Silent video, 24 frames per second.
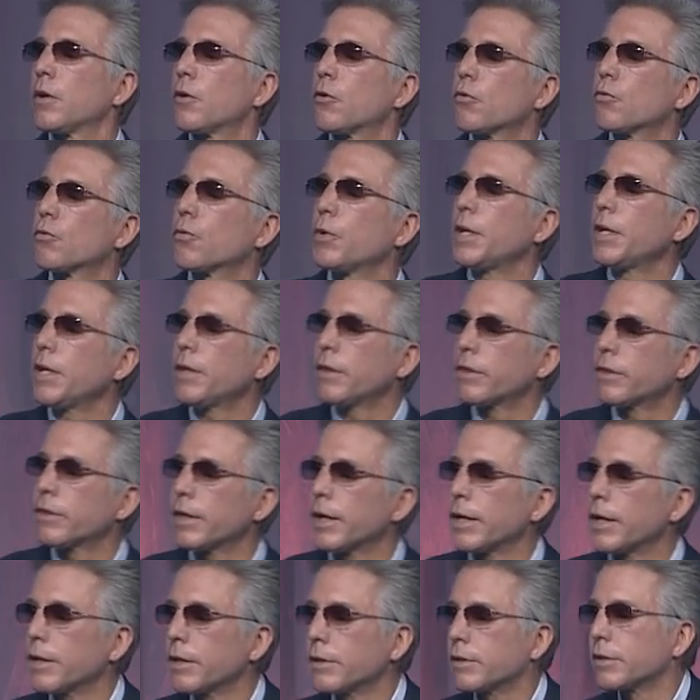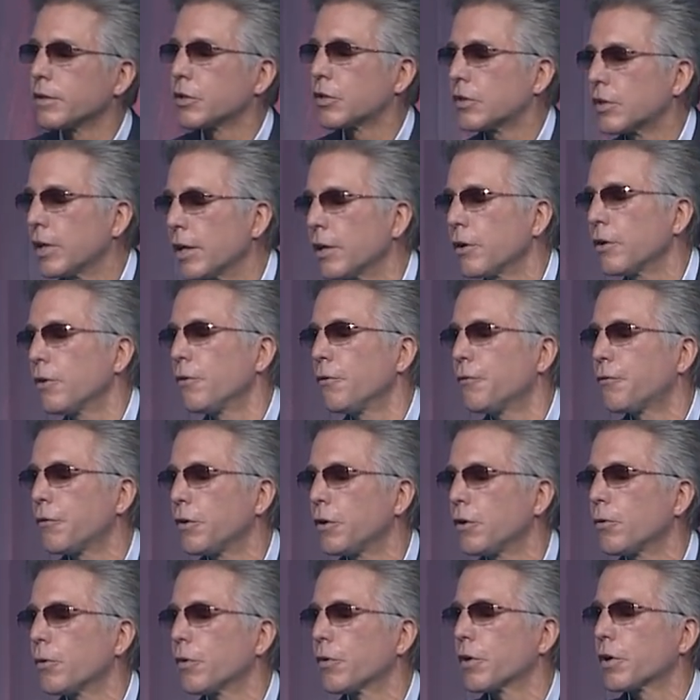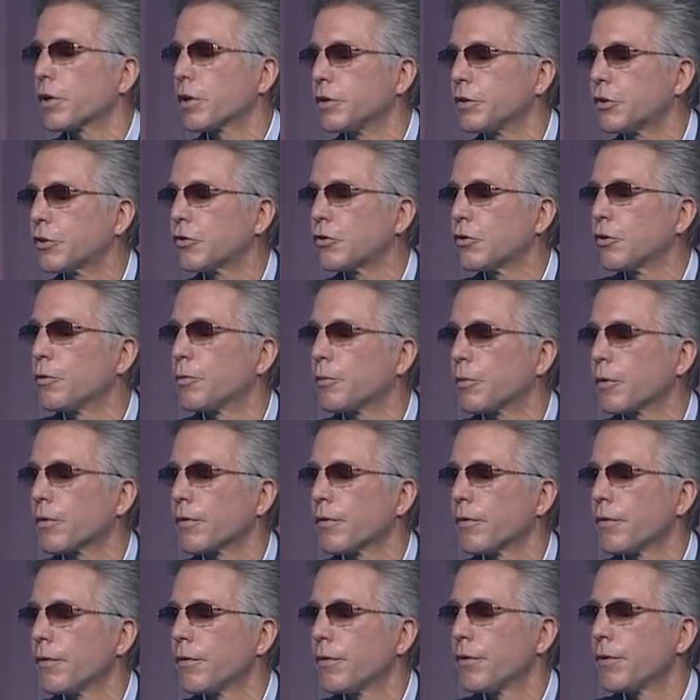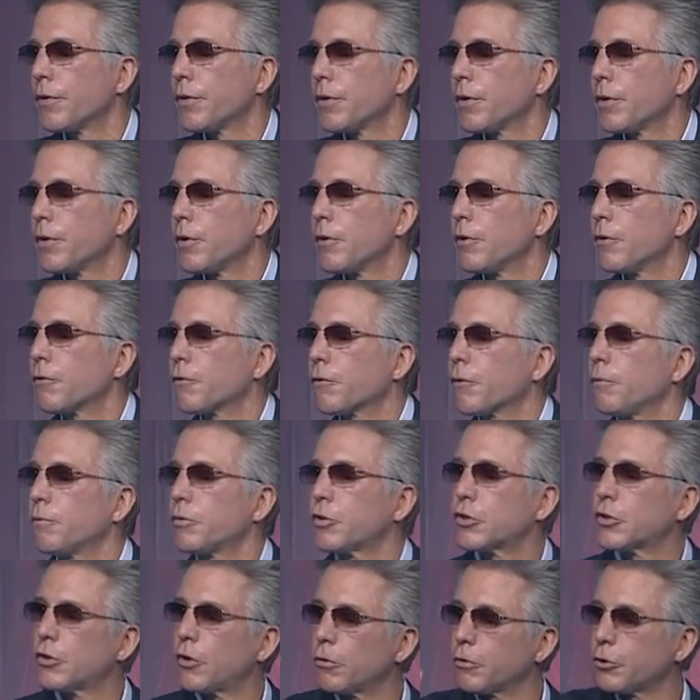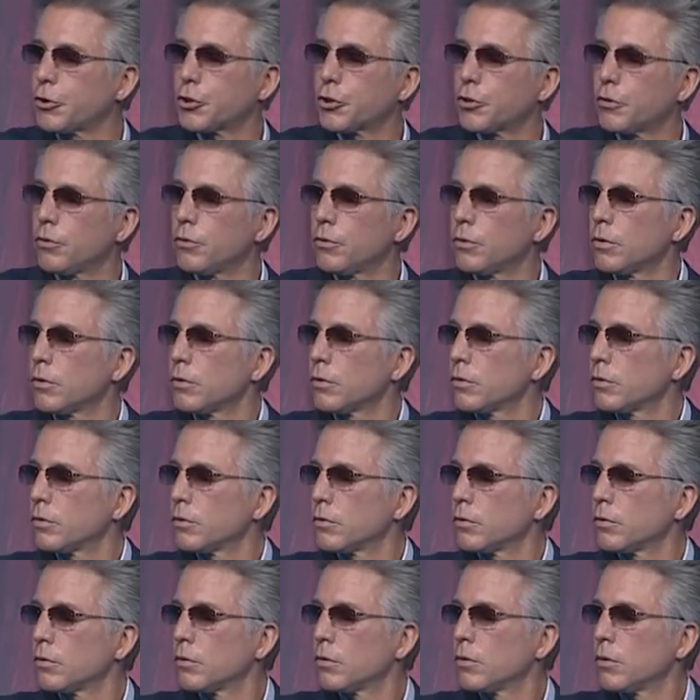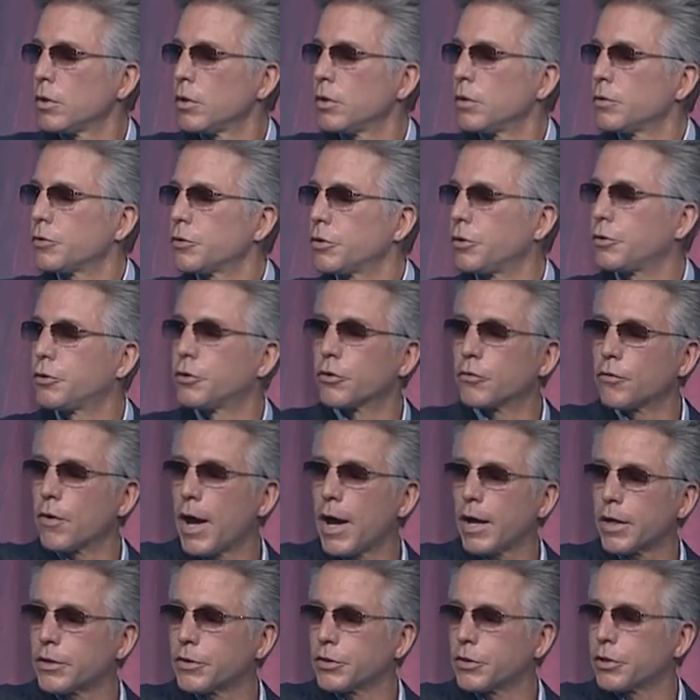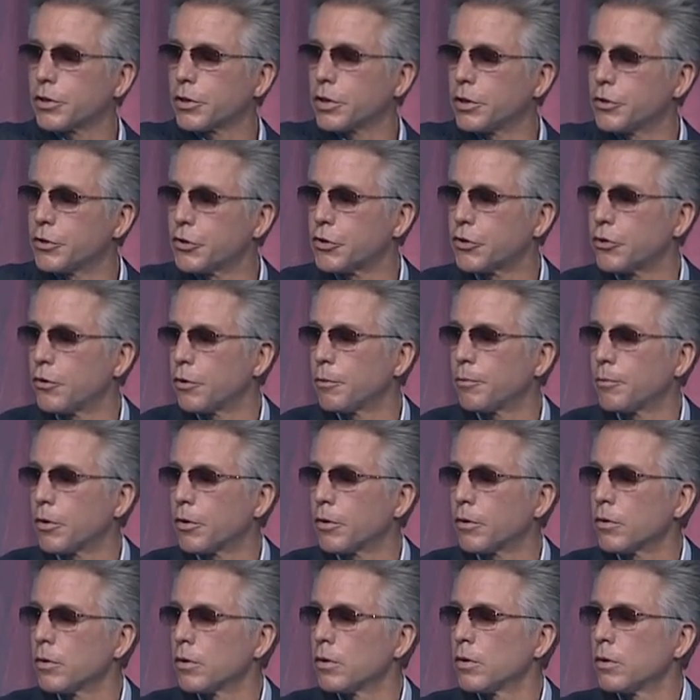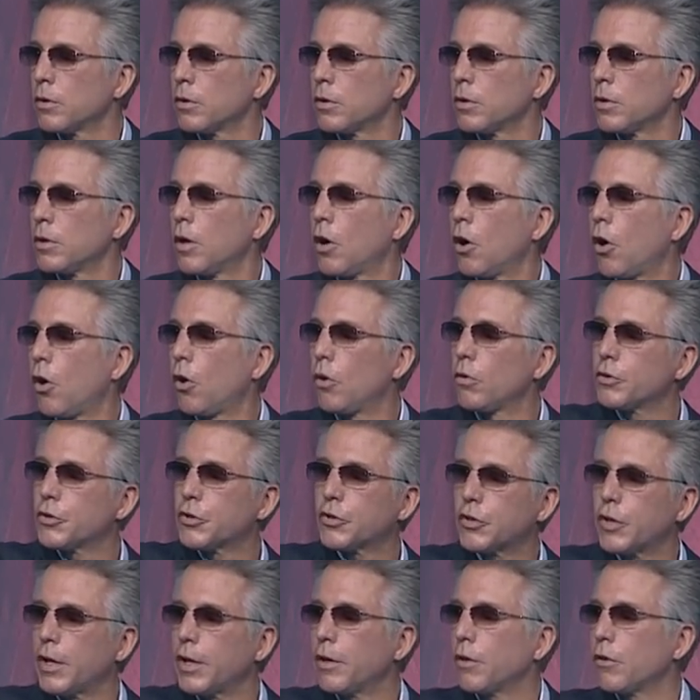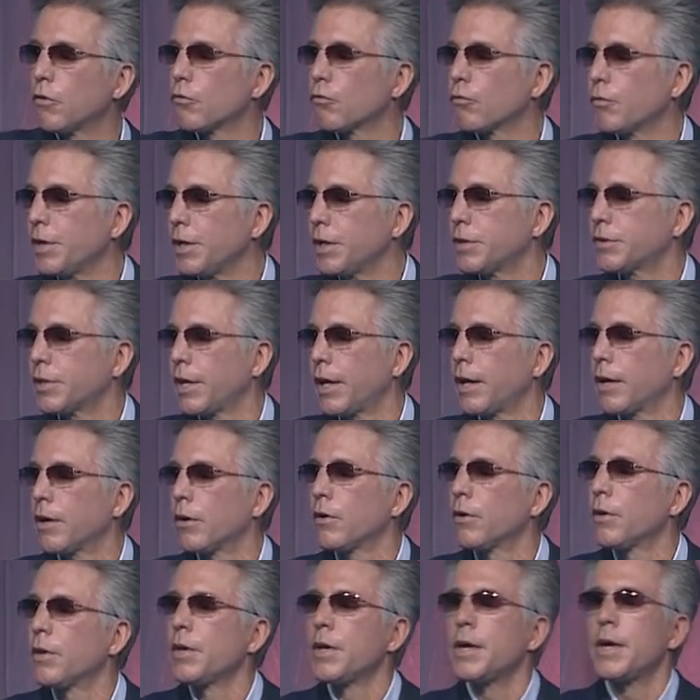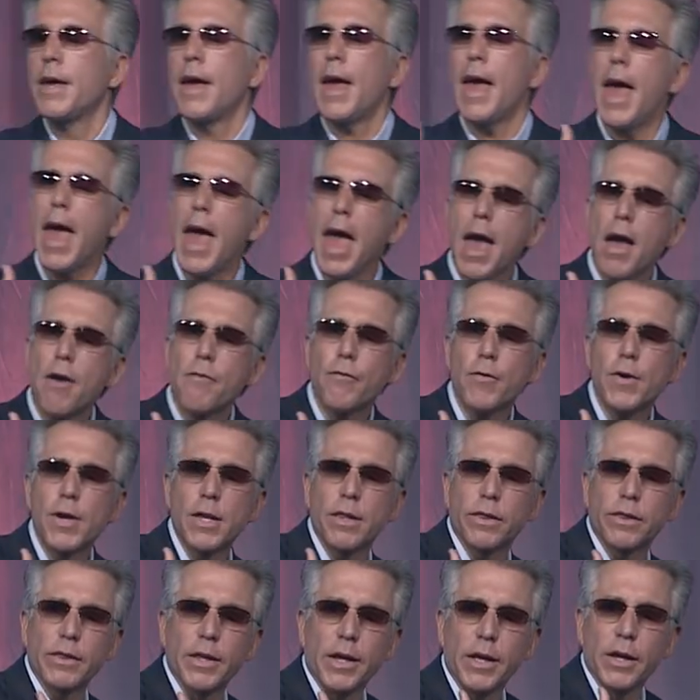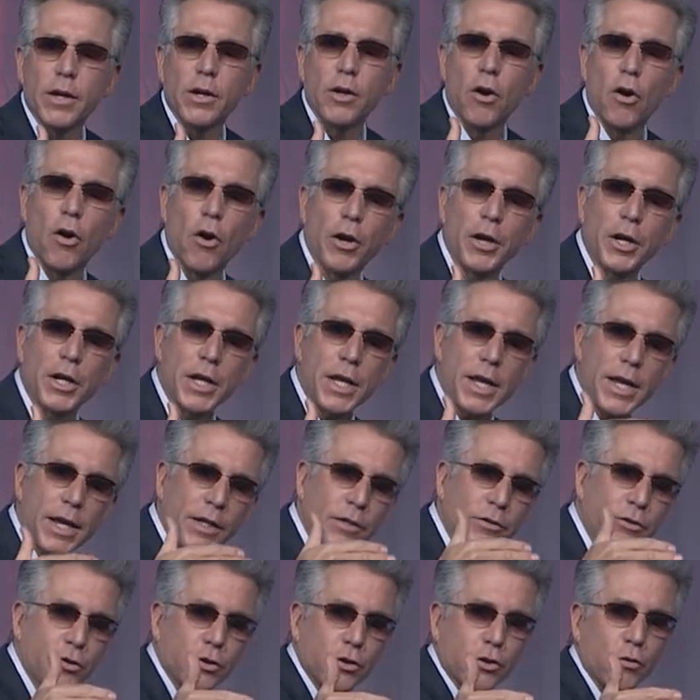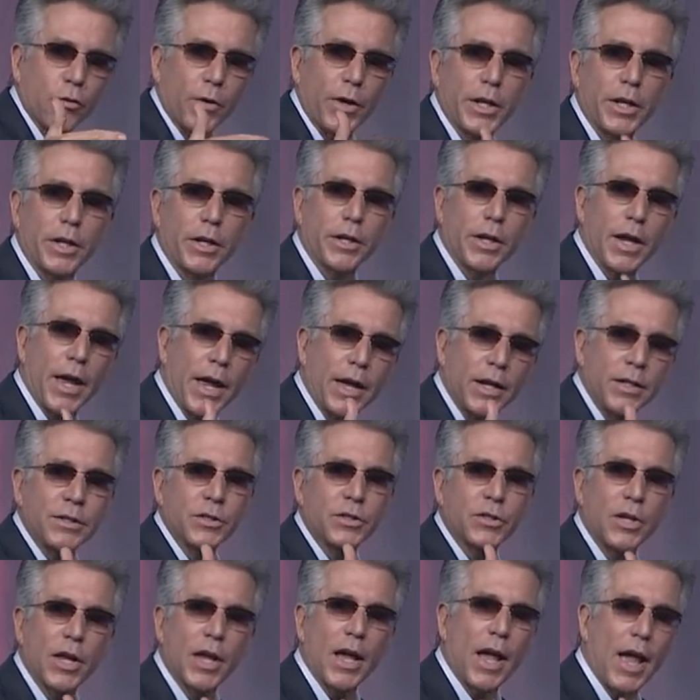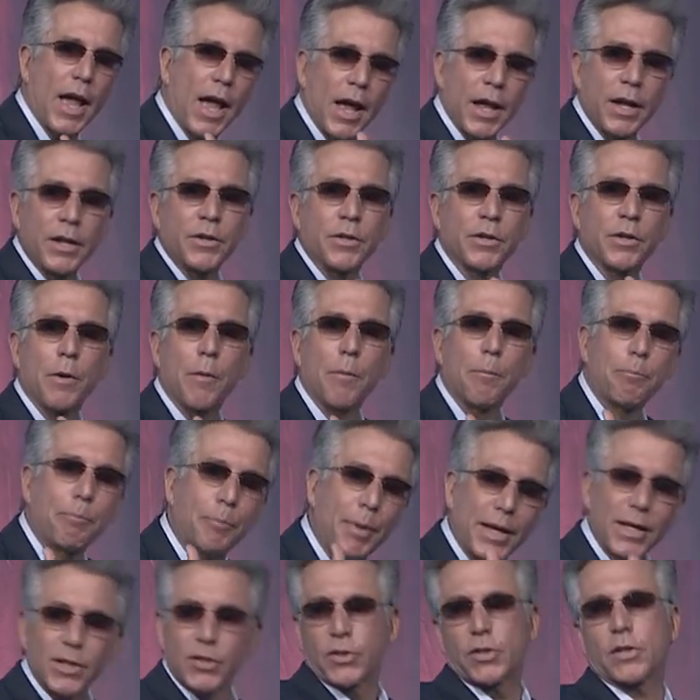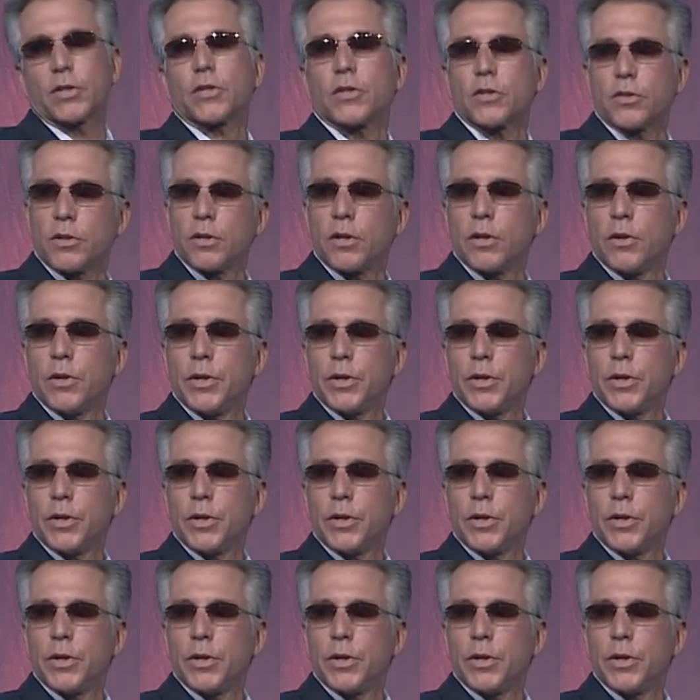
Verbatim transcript: rethink the single view of the consumer from social to direct to consumer, wholesale, retail, everything on an integrated end to end basis